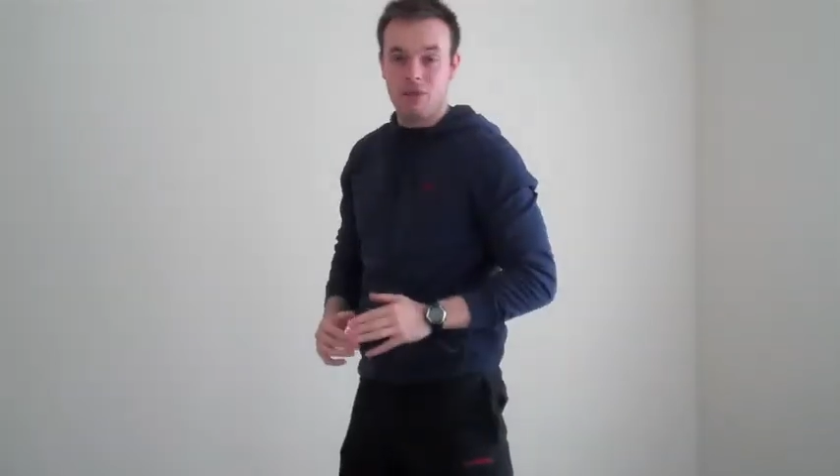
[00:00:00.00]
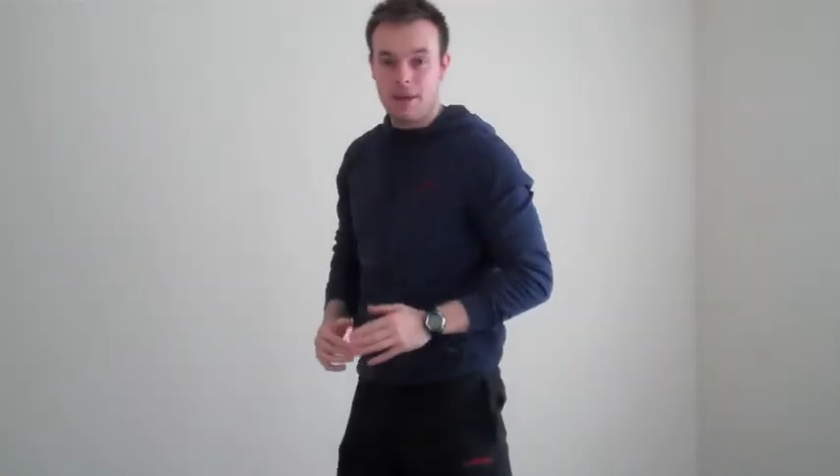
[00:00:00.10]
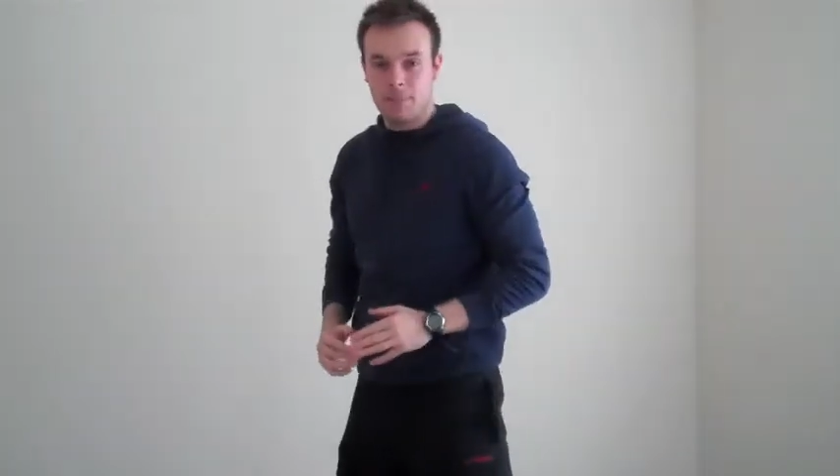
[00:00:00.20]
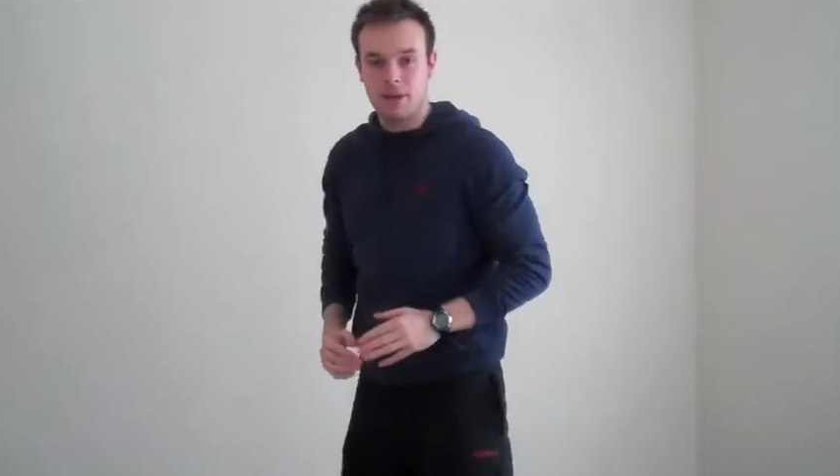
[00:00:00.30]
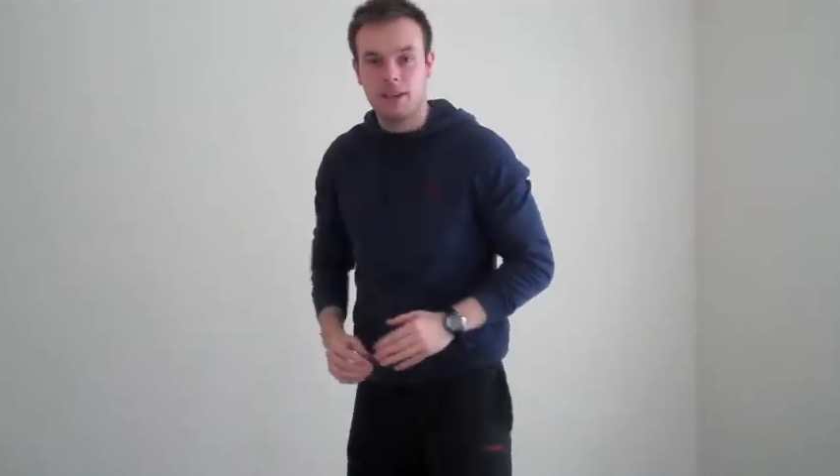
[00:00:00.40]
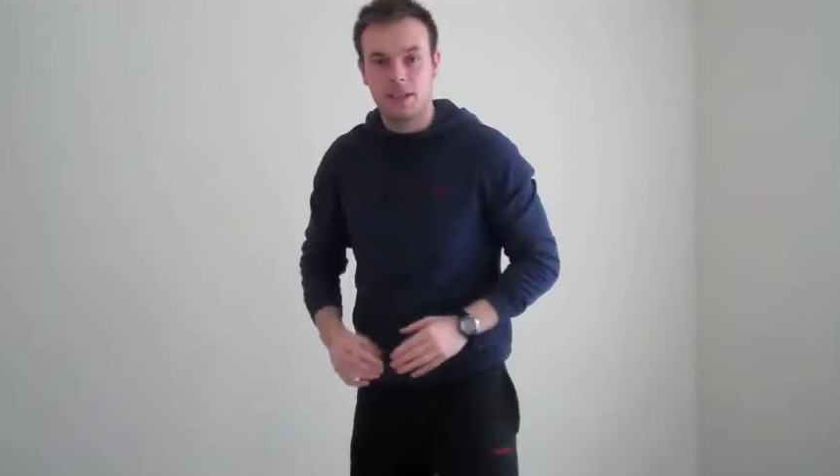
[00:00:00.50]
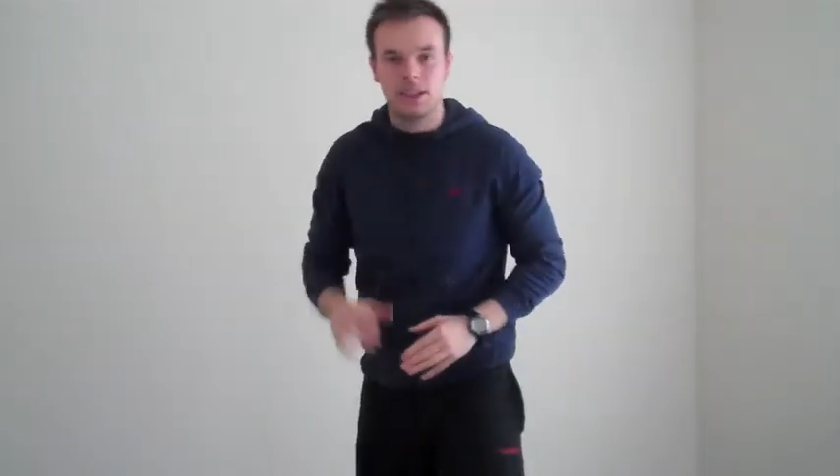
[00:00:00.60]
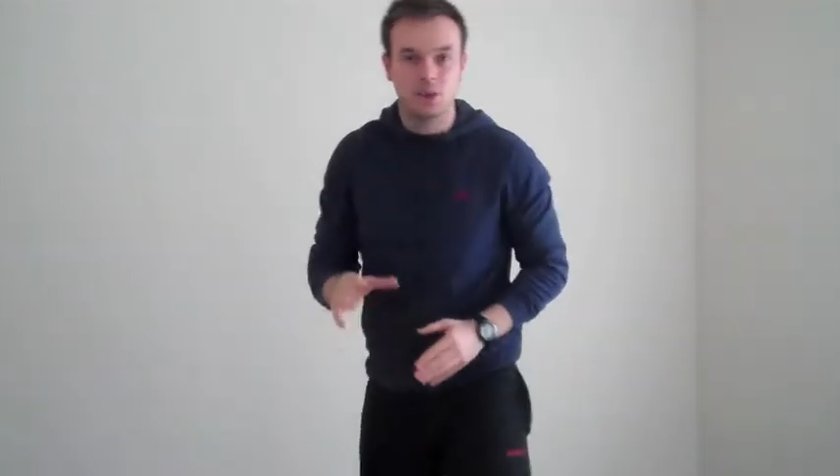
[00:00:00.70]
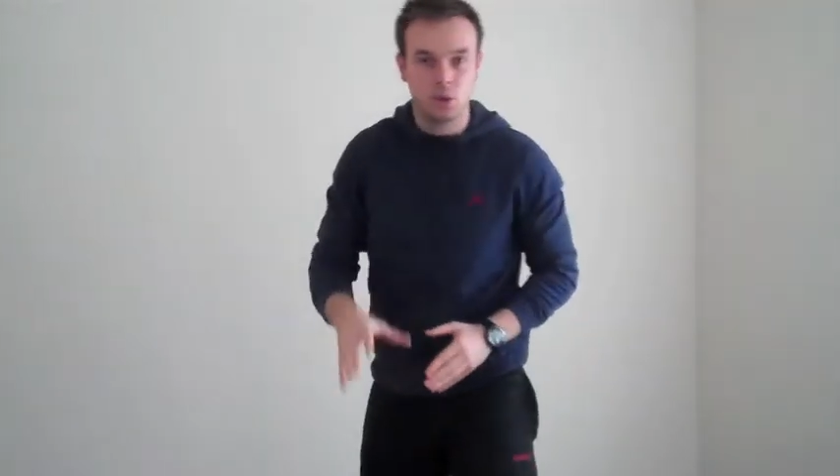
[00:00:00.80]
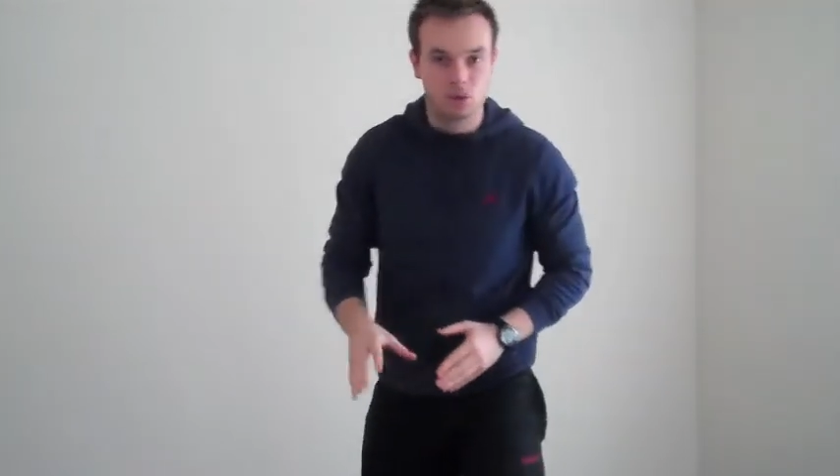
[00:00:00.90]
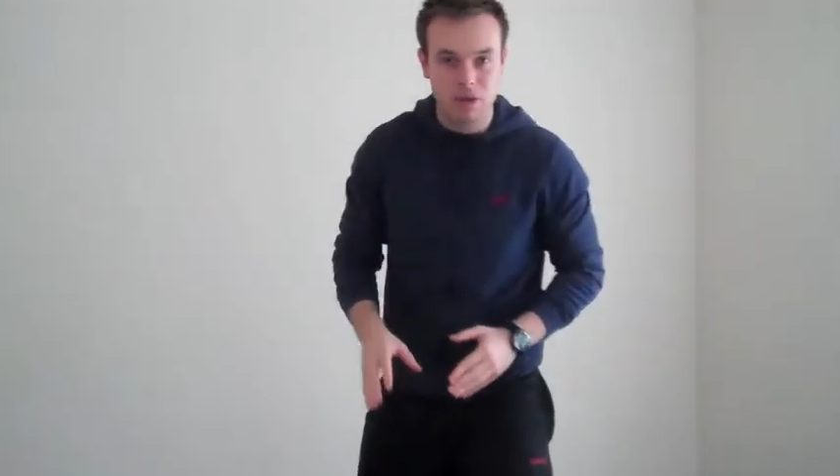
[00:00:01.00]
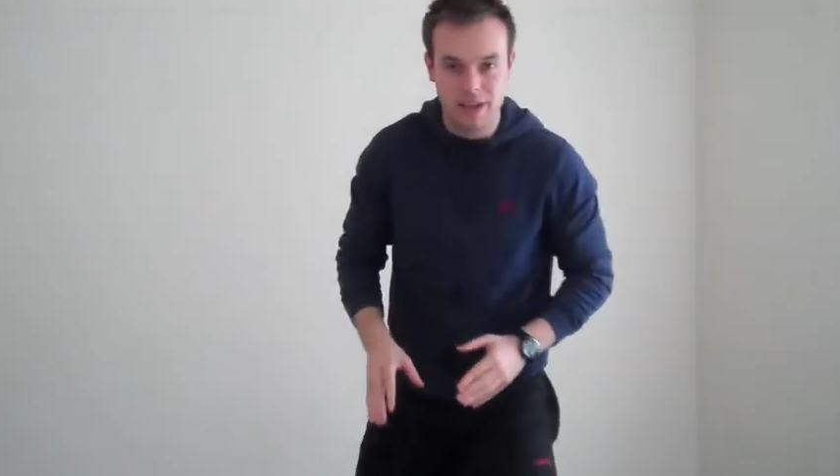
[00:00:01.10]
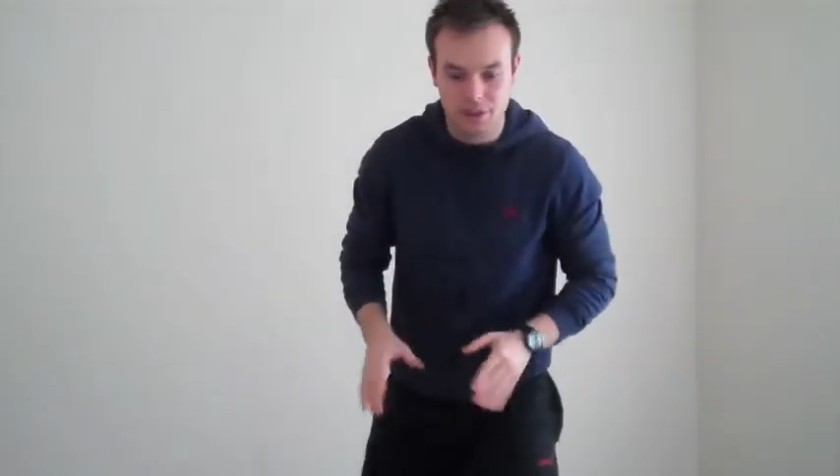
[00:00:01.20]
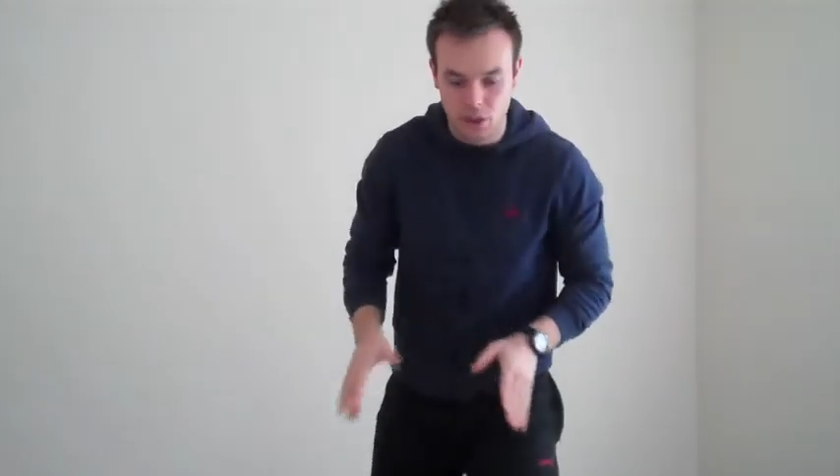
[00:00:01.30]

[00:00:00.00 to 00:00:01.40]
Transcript: rep, you don't rest,